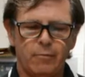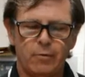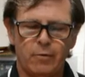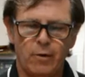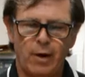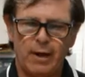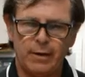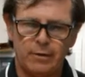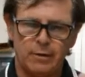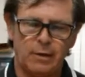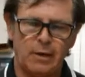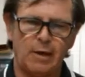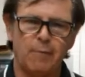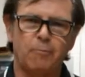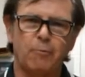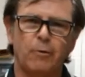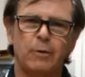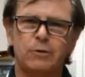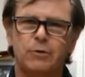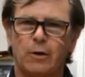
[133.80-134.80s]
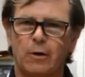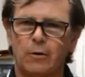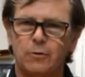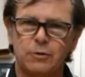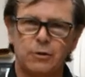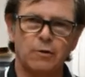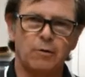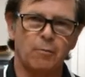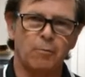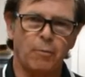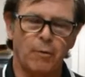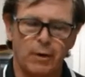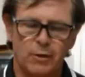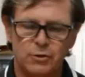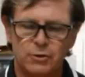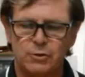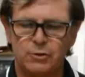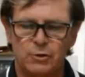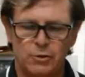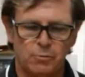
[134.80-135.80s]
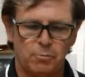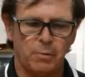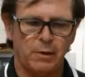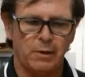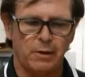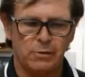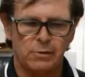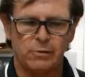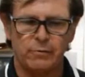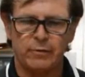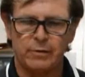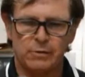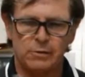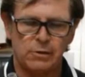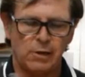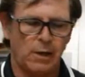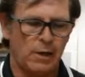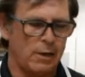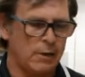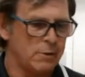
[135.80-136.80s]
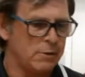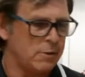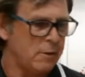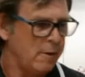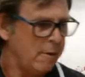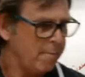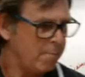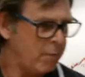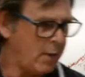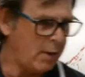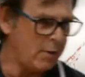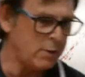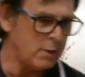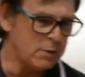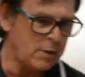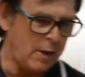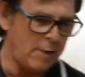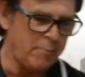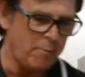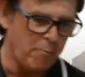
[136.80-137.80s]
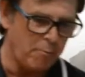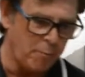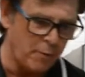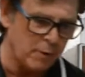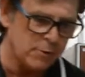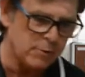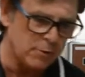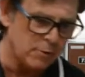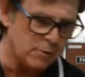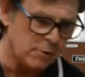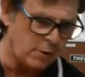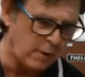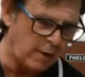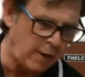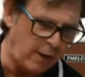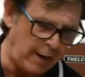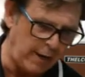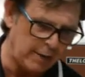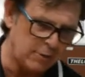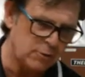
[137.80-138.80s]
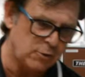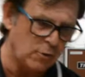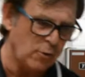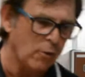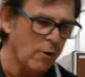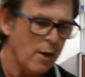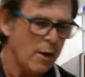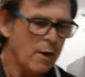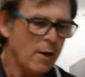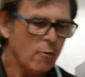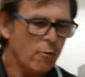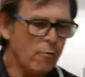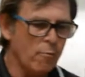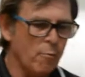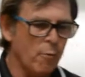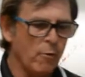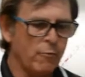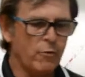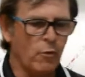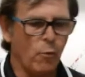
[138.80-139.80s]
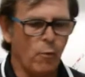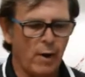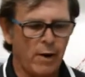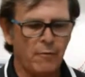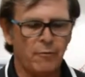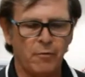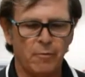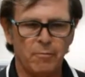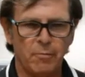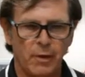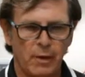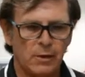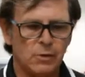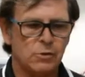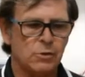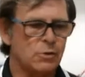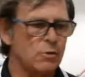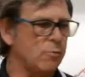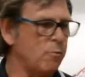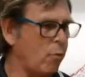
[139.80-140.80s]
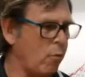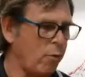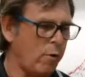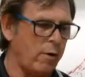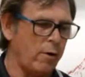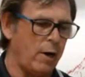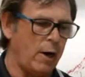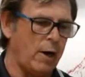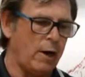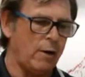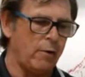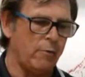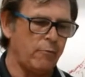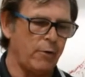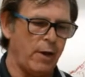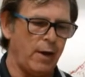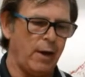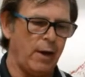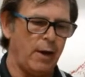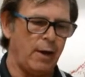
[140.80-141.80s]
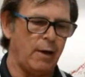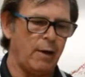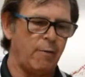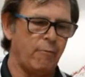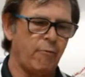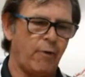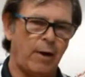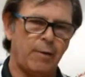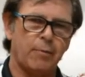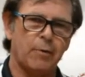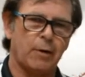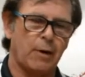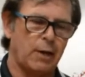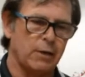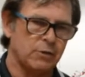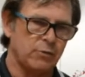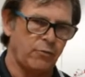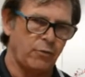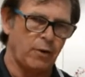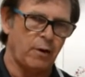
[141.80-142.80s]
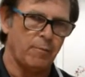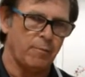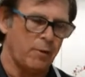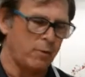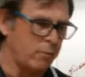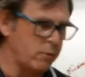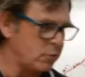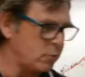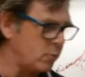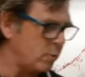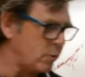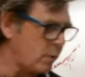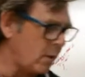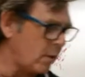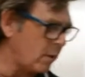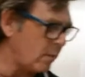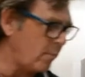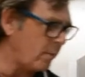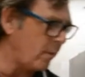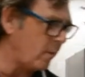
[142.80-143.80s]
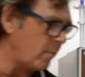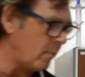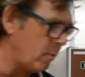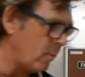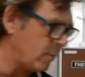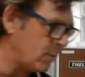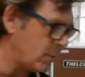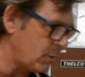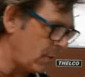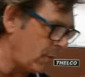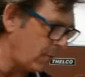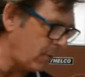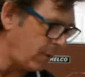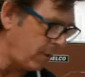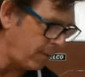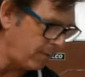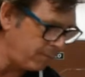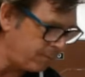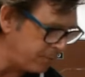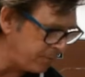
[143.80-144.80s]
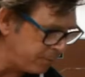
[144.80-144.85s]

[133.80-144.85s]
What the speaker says: you had to keep recharging the brush just because of its size and the type of bristles that it had. So moved away from these to more of a fiberglass filament, which we'll talk about momentarily.